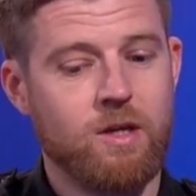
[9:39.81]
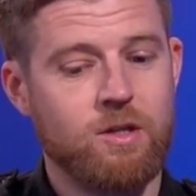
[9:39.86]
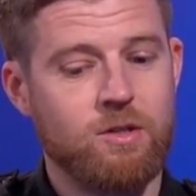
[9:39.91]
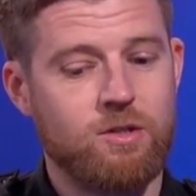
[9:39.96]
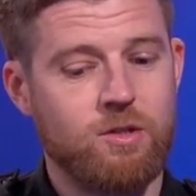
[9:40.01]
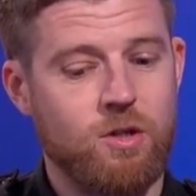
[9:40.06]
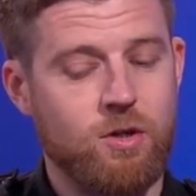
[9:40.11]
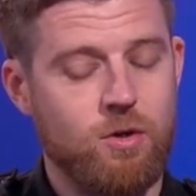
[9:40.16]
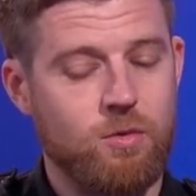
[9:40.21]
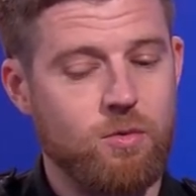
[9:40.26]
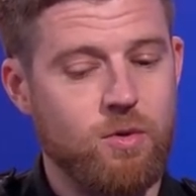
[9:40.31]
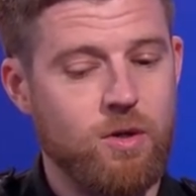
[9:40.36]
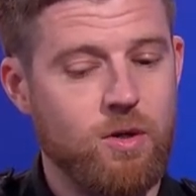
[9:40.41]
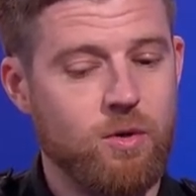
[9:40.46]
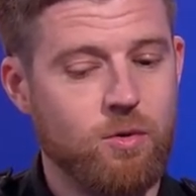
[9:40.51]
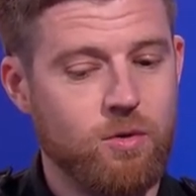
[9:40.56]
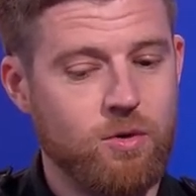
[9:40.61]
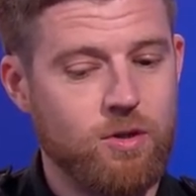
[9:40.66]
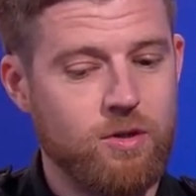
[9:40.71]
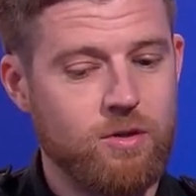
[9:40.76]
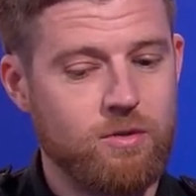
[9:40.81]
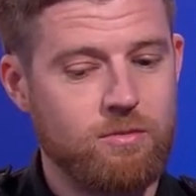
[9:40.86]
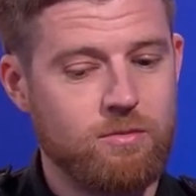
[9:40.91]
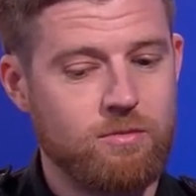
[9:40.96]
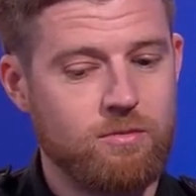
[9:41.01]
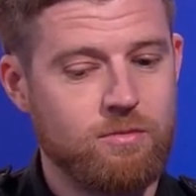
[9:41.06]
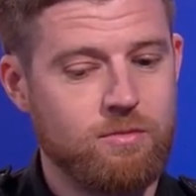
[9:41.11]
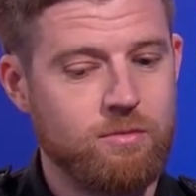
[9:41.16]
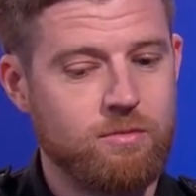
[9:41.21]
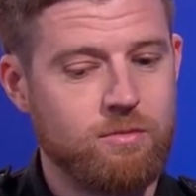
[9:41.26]
So, in order
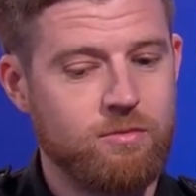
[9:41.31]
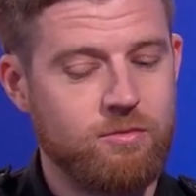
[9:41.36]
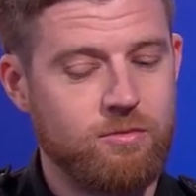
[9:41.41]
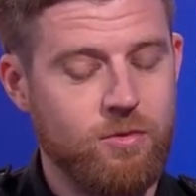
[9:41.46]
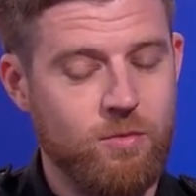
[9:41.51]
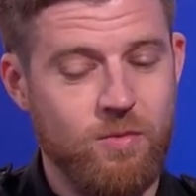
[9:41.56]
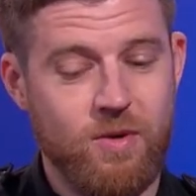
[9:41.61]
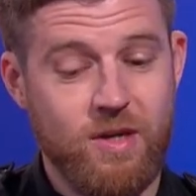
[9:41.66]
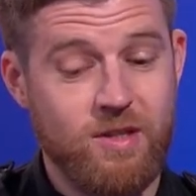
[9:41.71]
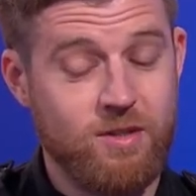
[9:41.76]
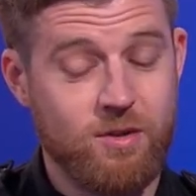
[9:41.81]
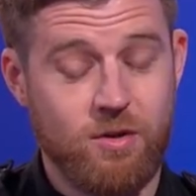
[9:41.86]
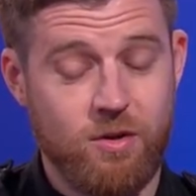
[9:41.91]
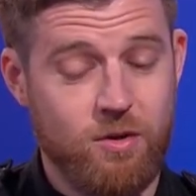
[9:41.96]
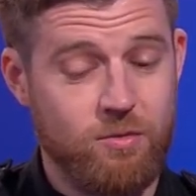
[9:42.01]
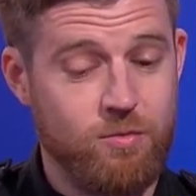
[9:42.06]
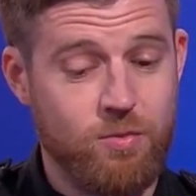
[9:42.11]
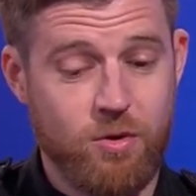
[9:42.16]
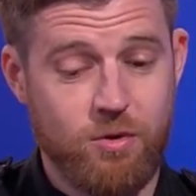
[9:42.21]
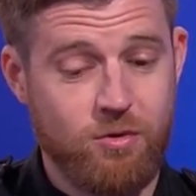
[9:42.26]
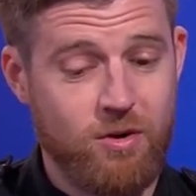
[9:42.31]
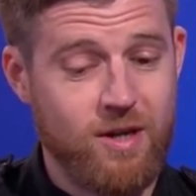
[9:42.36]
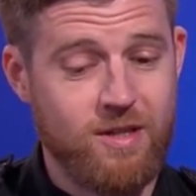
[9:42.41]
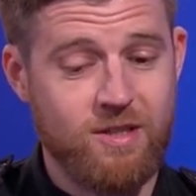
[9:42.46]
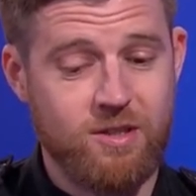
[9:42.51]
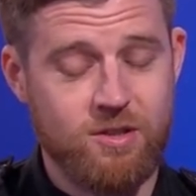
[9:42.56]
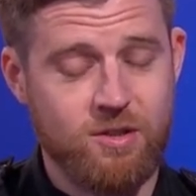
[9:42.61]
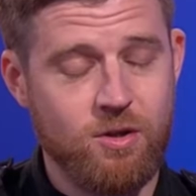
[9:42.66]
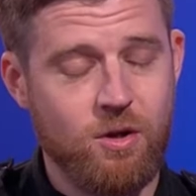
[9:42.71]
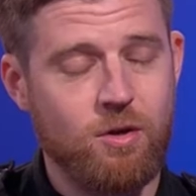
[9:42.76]
for me to kind of
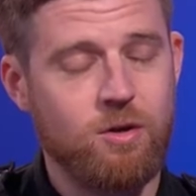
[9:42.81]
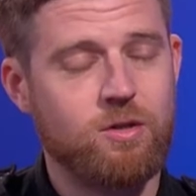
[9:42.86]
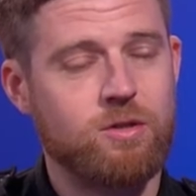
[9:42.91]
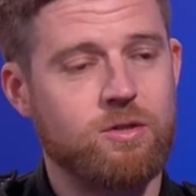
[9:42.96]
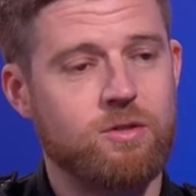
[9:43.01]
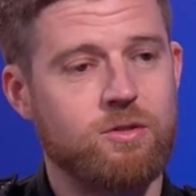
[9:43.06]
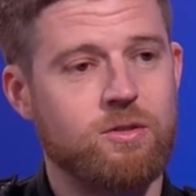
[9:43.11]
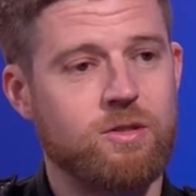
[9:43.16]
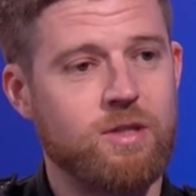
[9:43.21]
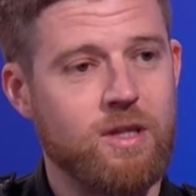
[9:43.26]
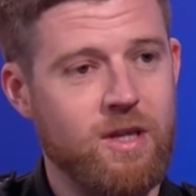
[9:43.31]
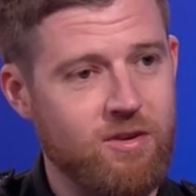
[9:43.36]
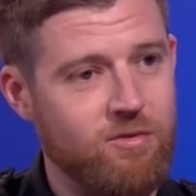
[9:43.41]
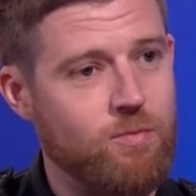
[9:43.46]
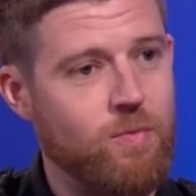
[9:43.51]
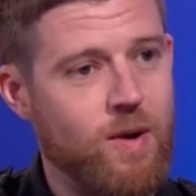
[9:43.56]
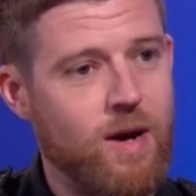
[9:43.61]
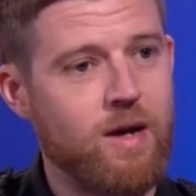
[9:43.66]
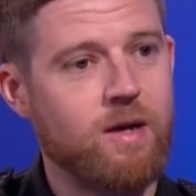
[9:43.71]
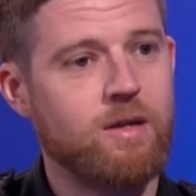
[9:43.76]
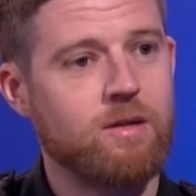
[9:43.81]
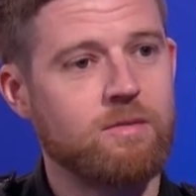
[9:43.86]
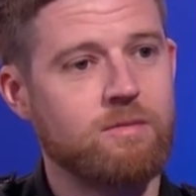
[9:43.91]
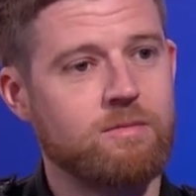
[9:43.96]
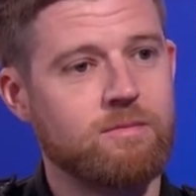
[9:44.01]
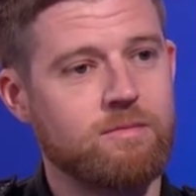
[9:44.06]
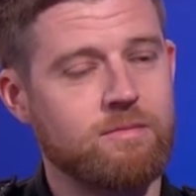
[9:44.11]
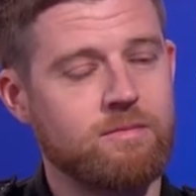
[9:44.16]
progress, it's nice to give back